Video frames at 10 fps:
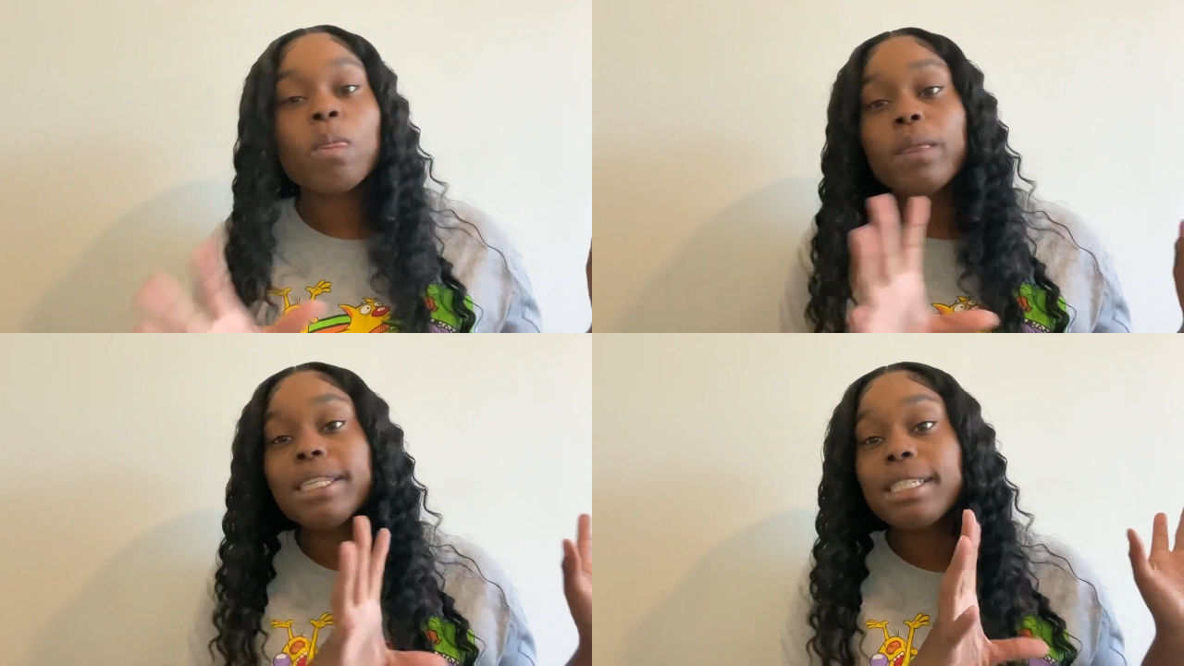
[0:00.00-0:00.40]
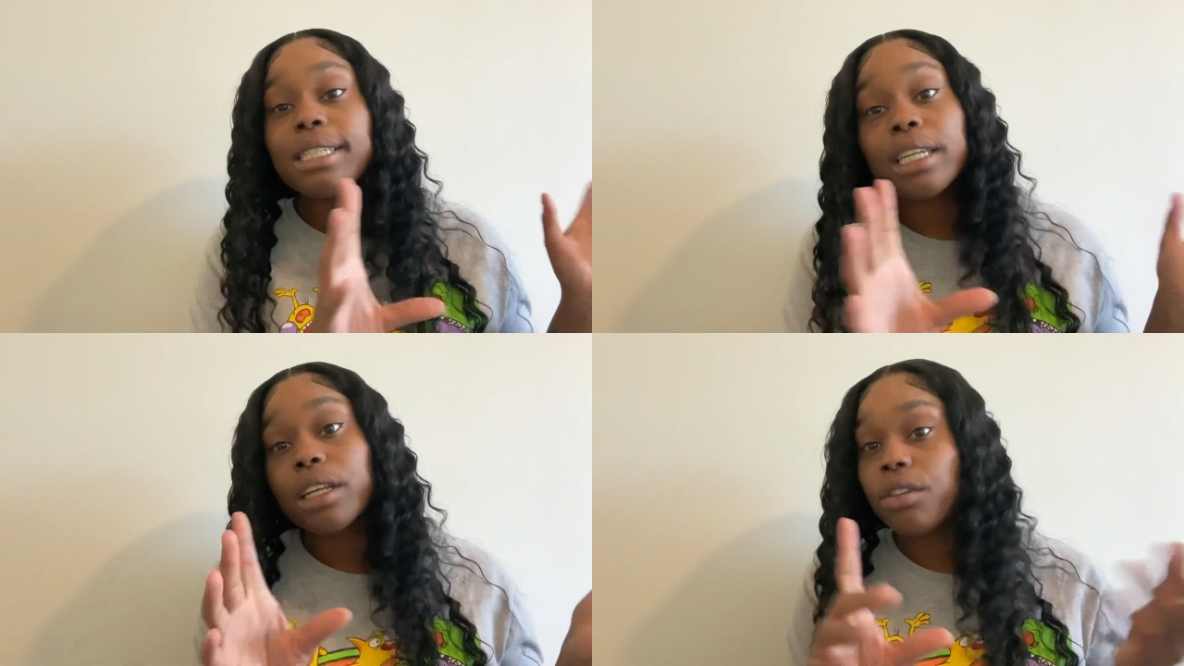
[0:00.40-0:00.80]
this is
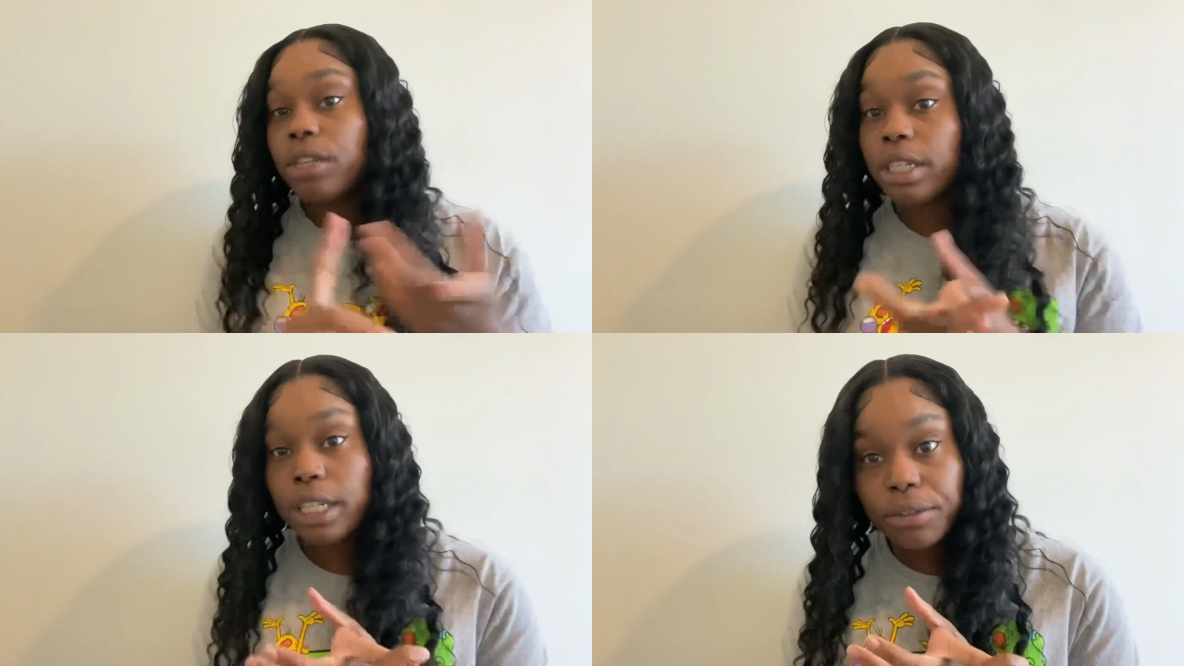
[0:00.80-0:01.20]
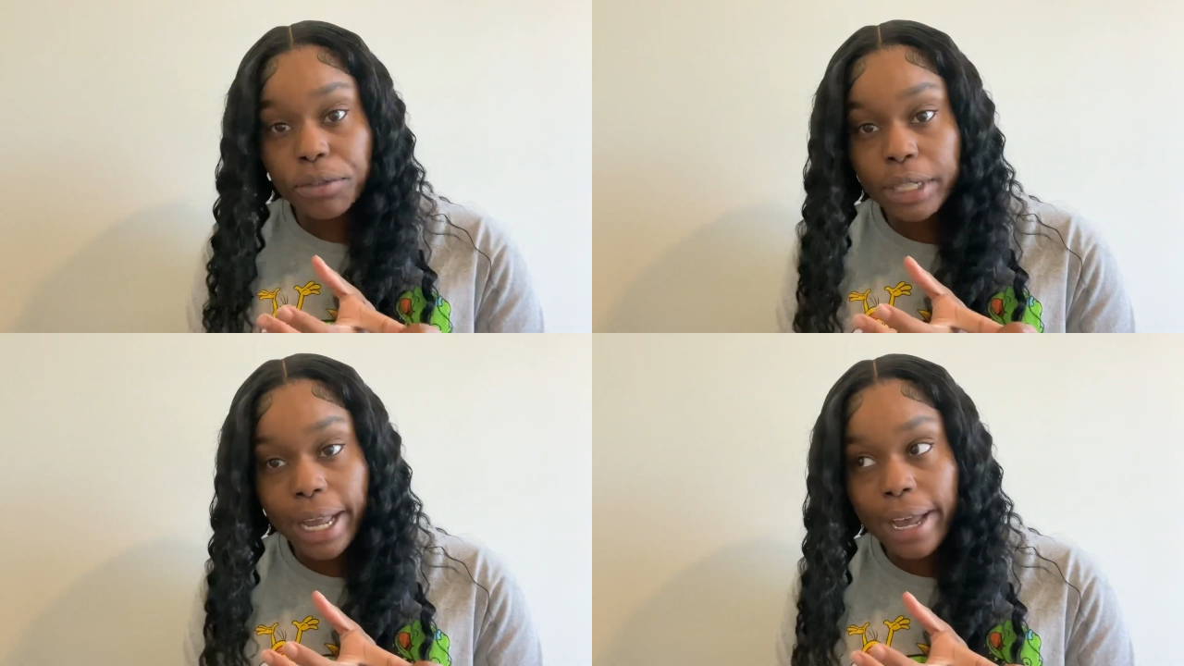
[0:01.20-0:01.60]
another
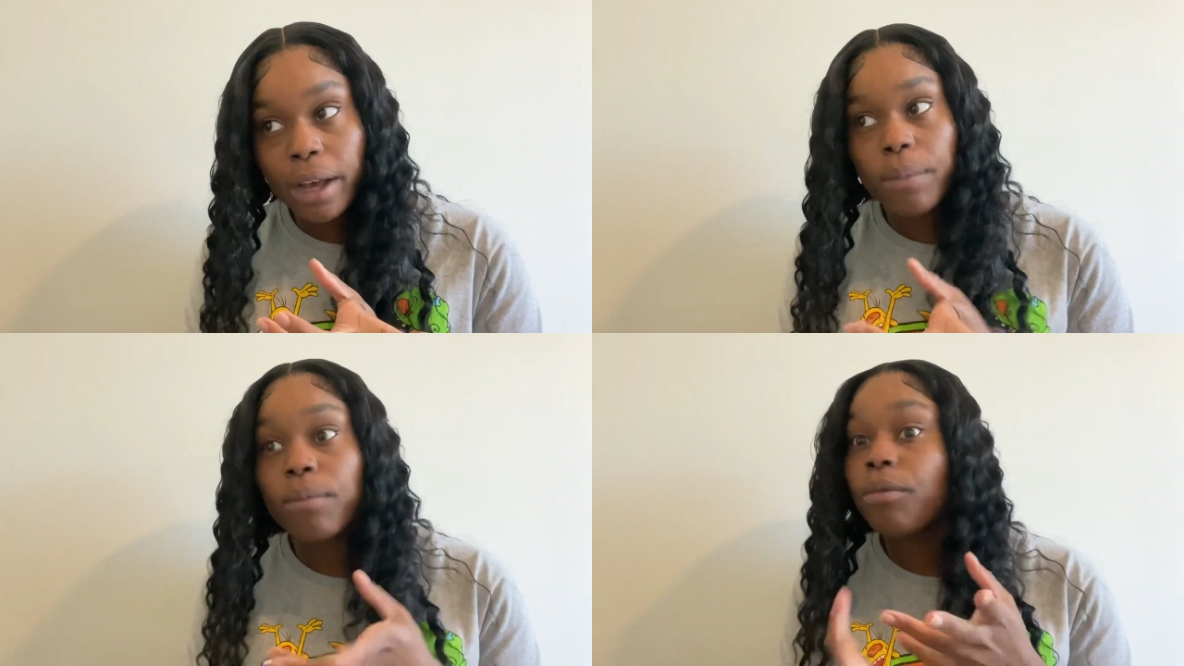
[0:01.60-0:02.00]
delivery app,